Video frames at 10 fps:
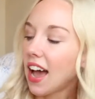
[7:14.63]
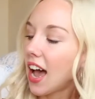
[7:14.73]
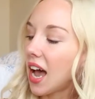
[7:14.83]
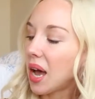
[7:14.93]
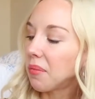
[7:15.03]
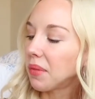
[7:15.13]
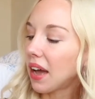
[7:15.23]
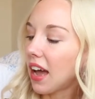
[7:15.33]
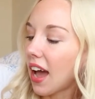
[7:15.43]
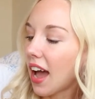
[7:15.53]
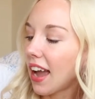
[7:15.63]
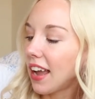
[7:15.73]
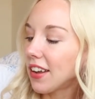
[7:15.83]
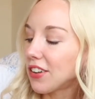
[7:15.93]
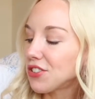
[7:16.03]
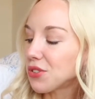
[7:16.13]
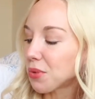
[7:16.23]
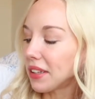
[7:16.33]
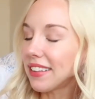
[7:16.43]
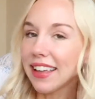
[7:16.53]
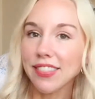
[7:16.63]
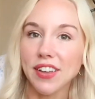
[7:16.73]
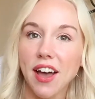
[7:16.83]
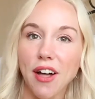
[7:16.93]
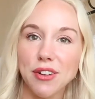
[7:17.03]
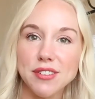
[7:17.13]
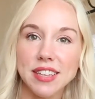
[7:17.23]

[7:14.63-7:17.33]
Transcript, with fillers: Um, I, I just really like the colors.